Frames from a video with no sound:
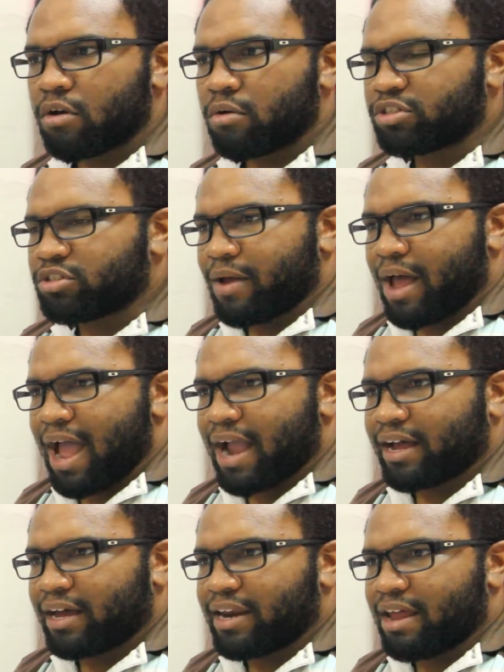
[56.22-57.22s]
Which is why
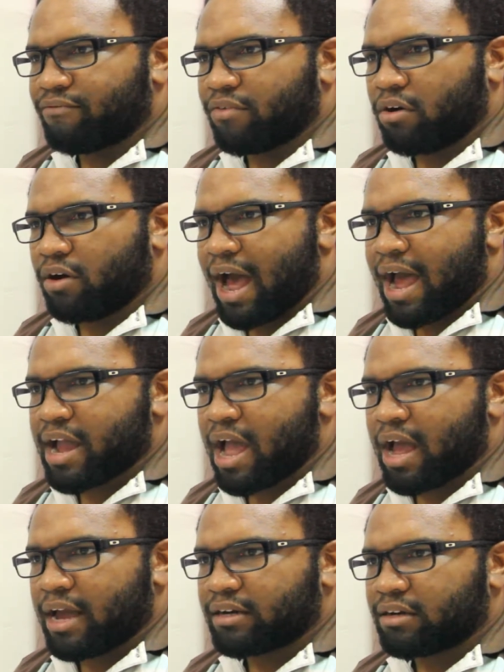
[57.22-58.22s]
I
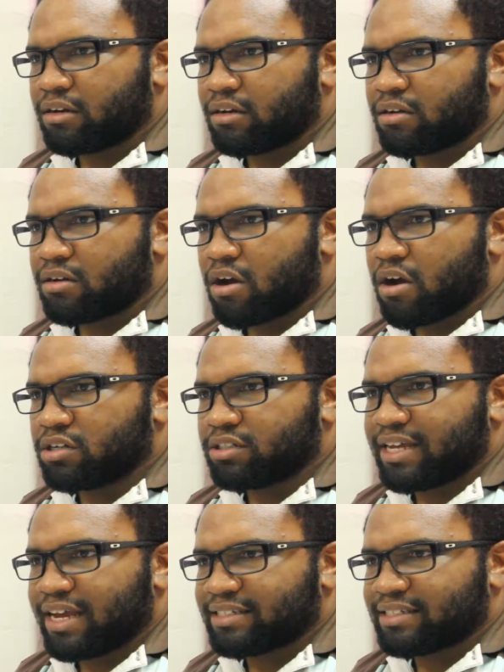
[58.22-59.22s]
can't
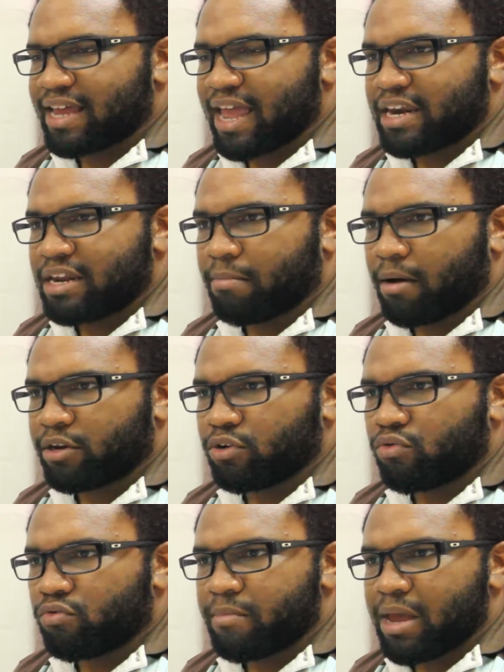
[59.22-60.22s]
contest anybody
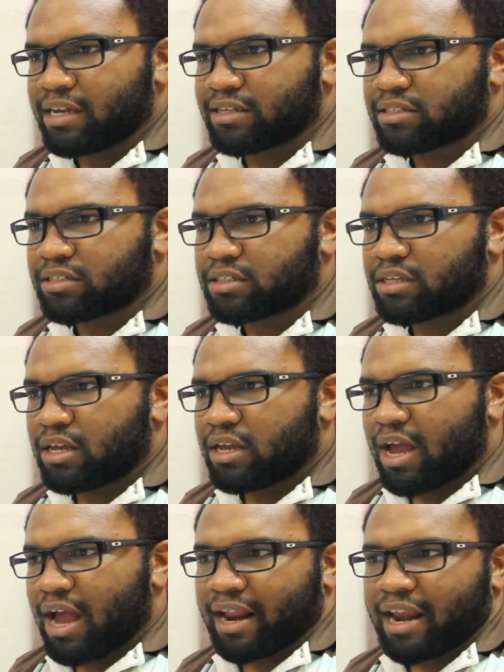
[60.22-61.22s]
who makes
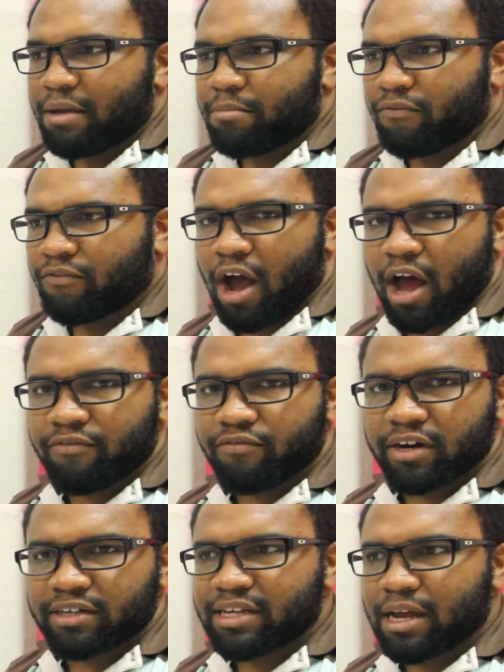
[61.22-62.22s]
a claim of God,
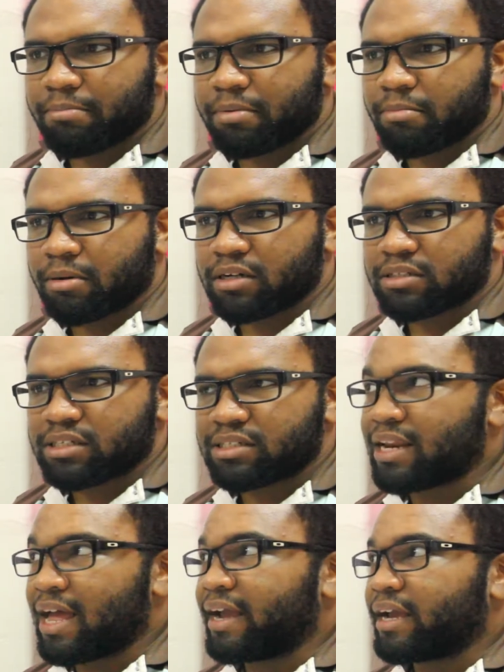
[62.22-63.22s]
for example, because
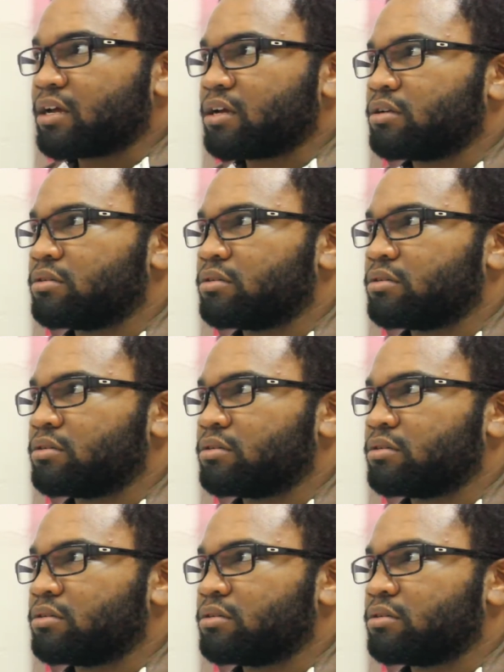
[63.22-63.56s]
it's like,